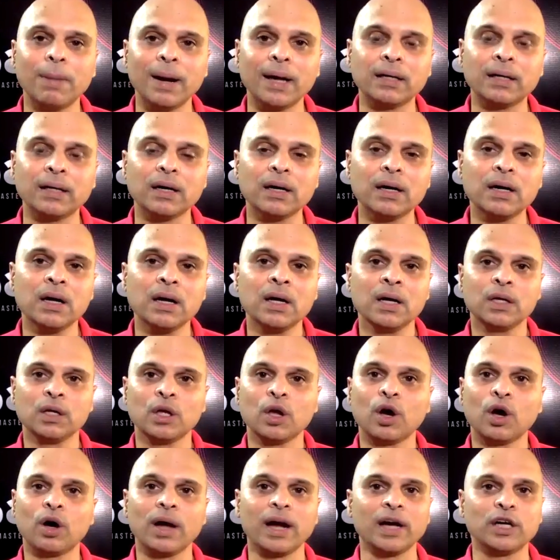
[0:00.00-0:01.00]
better,
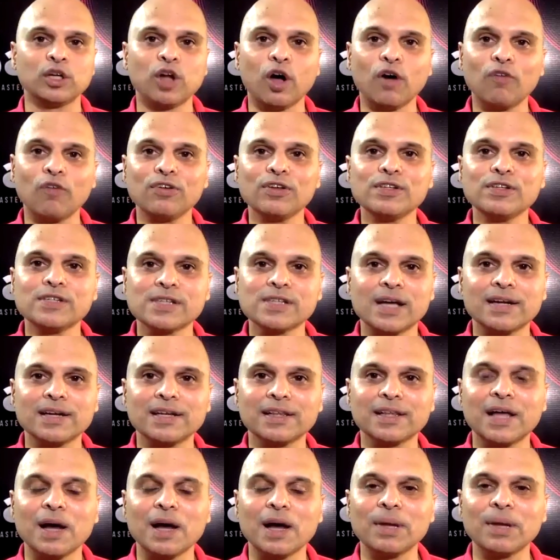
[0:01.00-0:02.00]
your endorphins
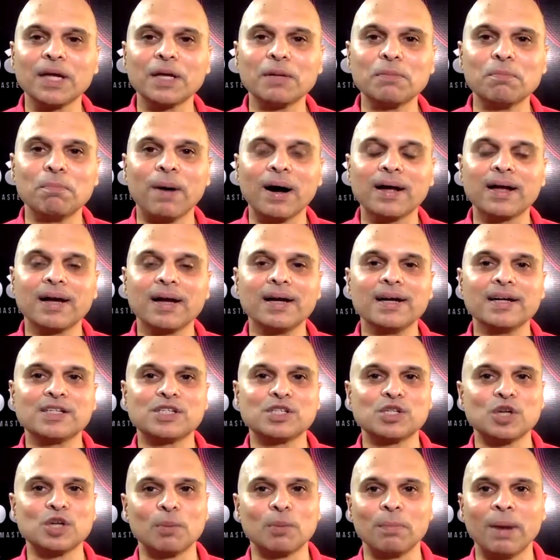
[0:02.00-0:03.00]
are coming in
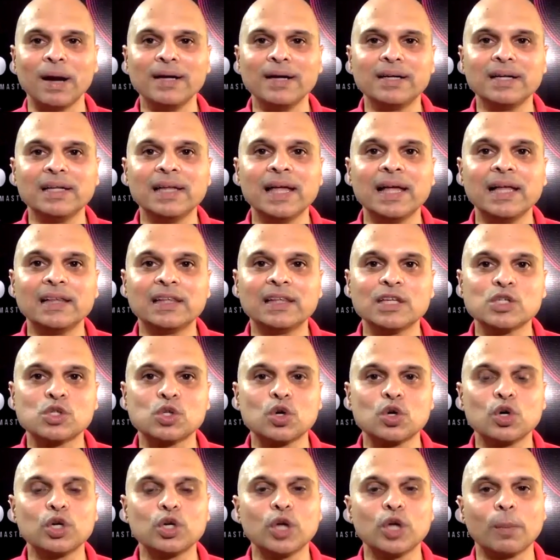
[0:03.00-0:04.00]
buckets, your mental health is
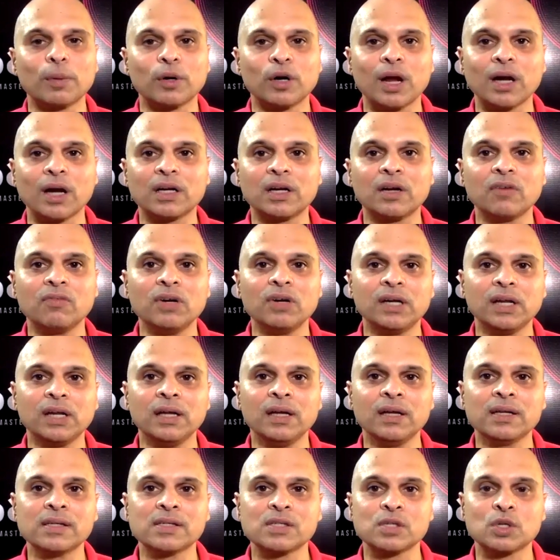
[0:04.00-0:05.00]
good, your
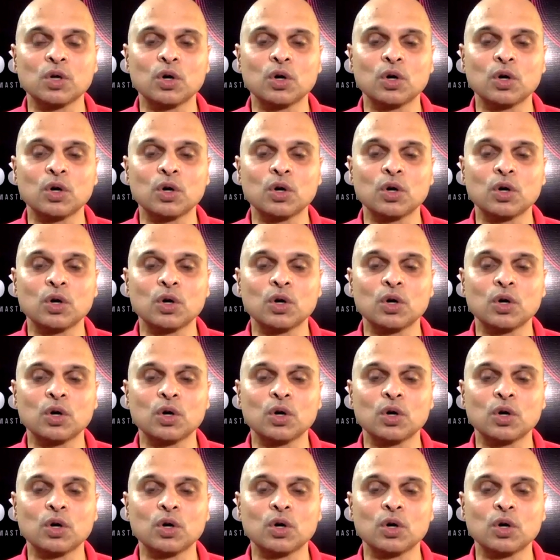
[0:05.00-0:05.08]
productivity is